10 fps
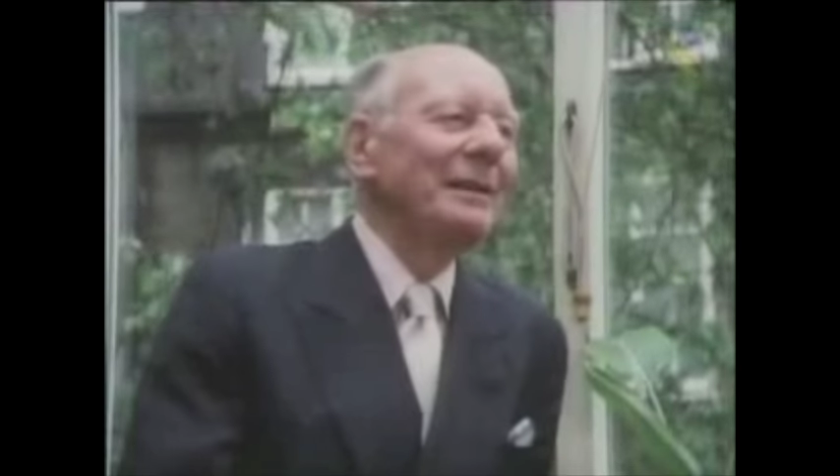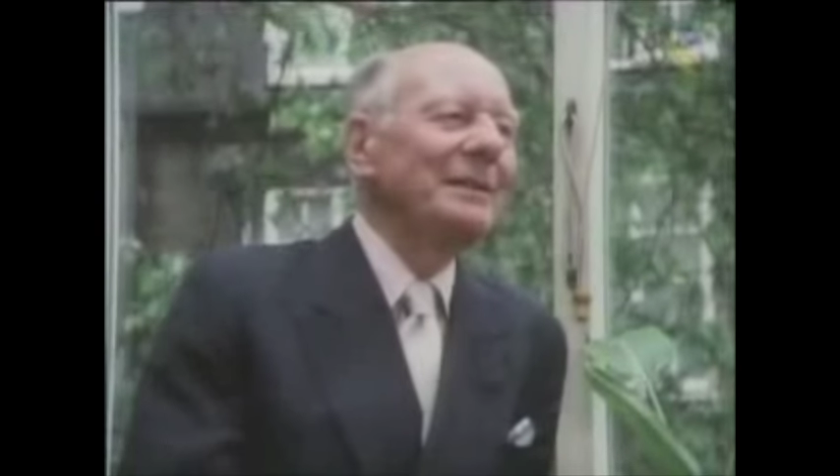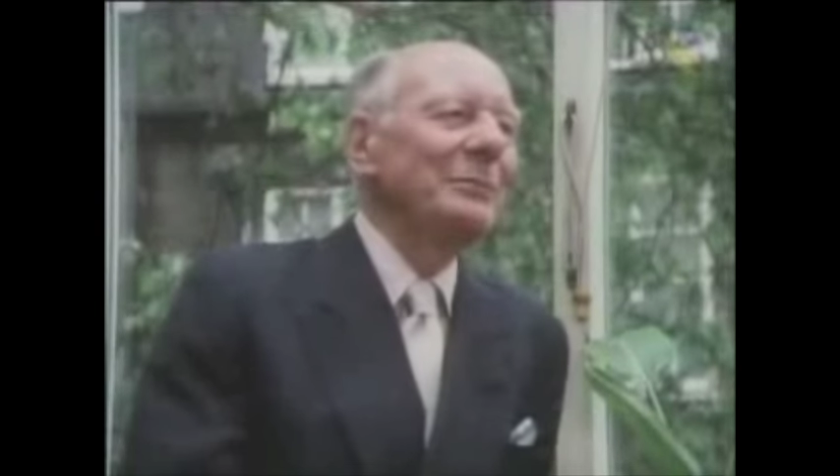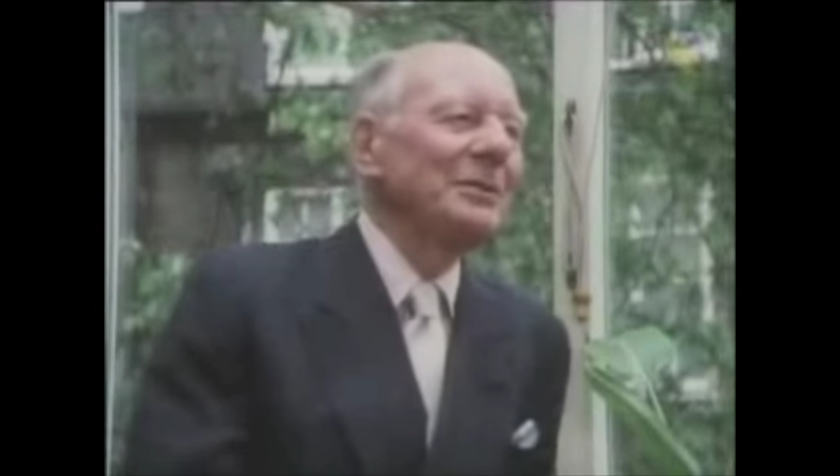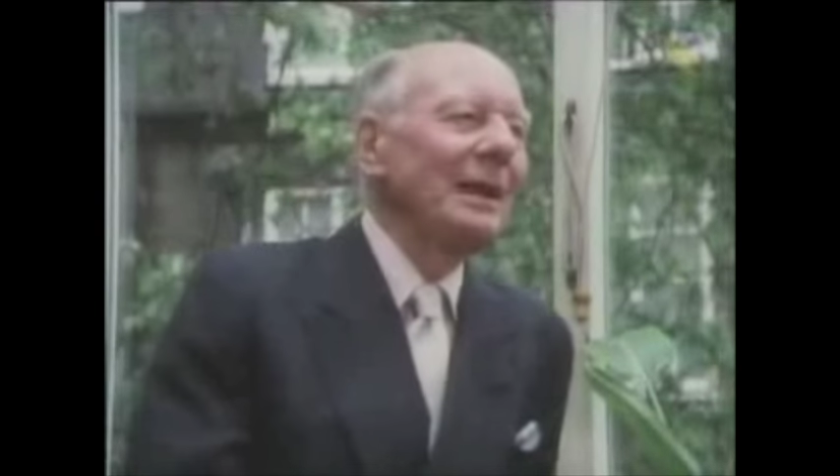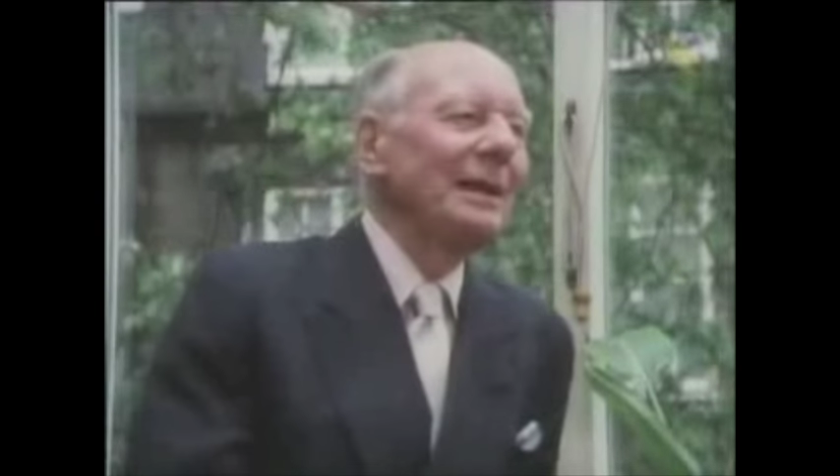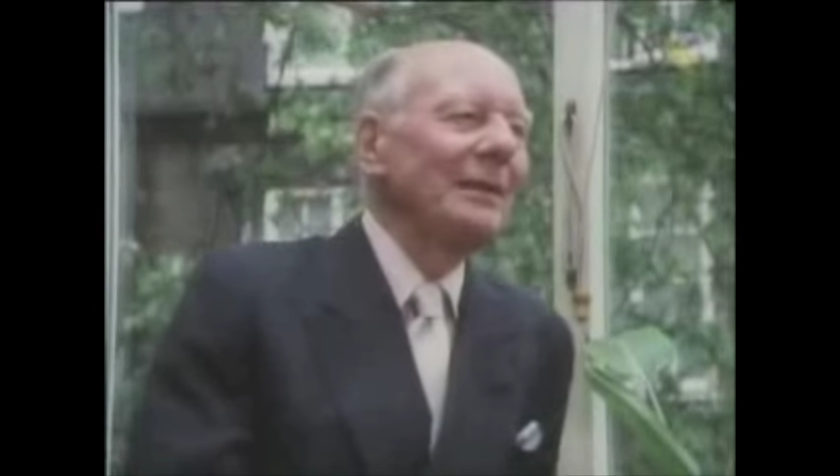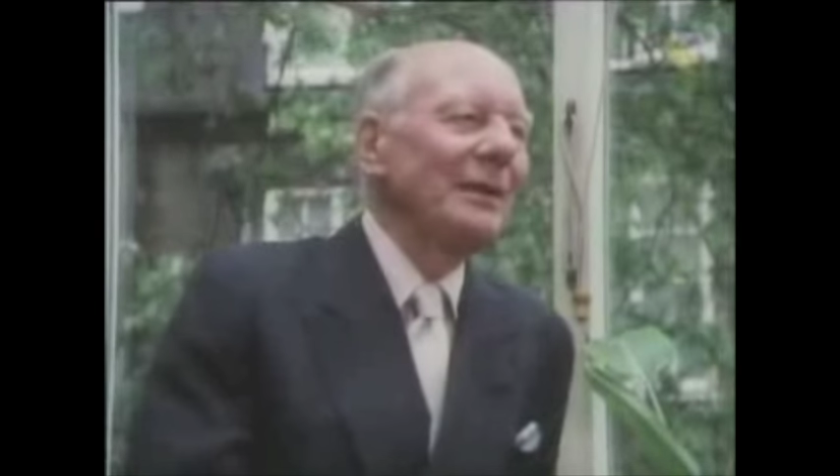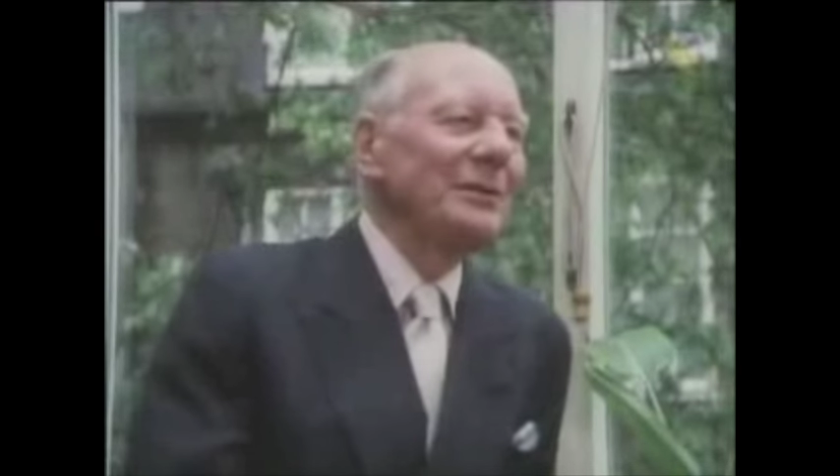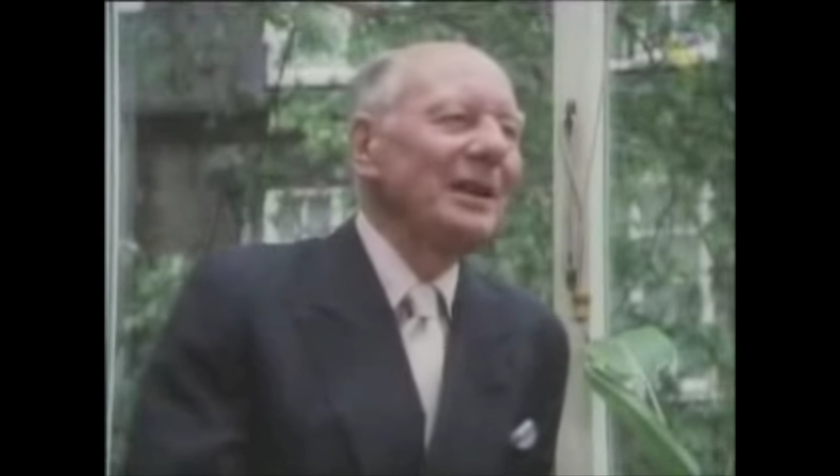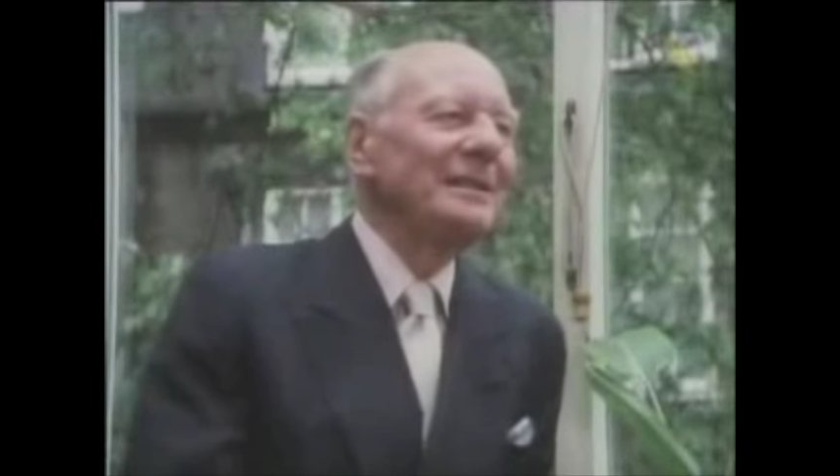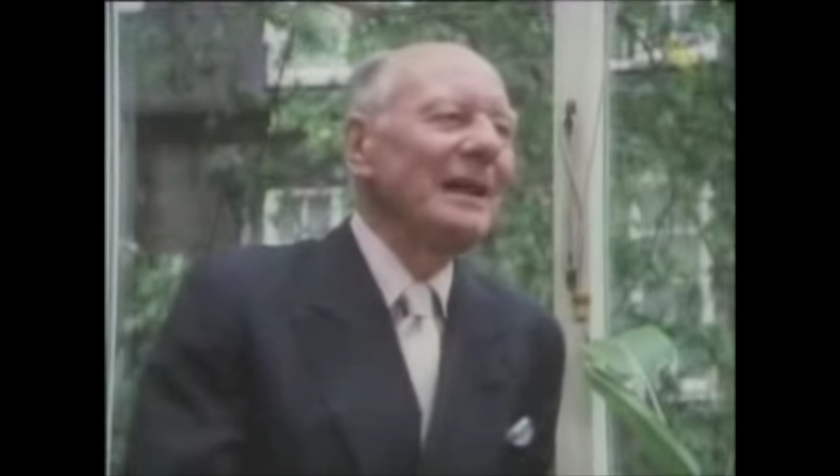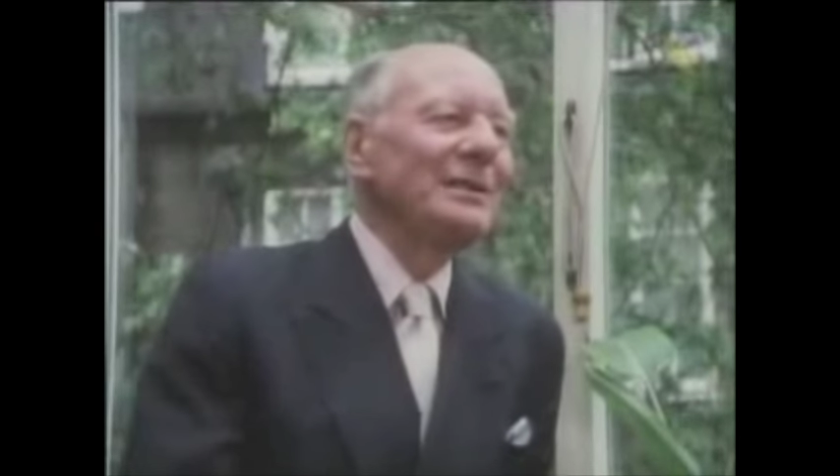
acting was like in those days.